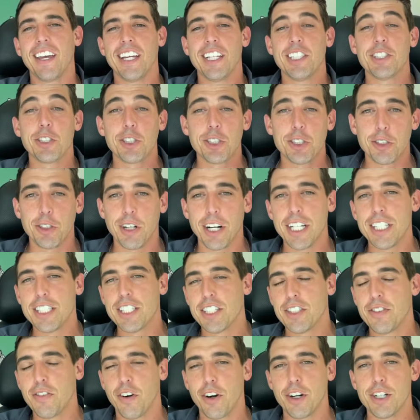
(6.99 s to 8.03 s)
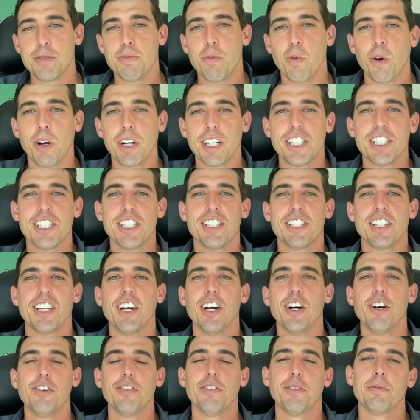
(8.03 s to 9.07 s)
interest rates as far as mortgages
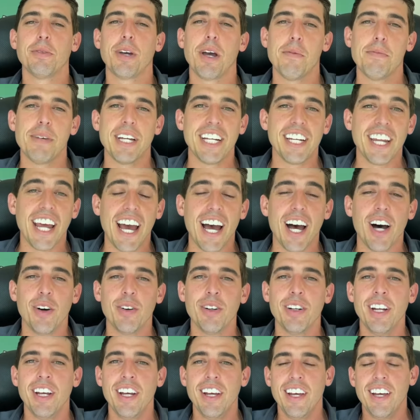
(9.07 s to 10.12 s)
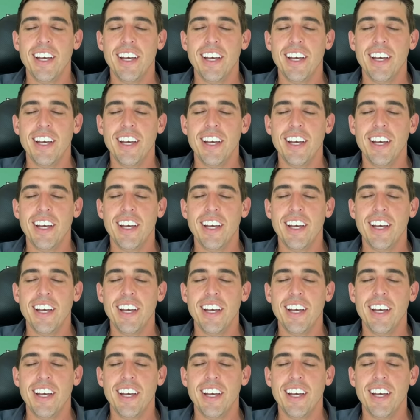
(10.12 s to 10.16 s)
go from coming down.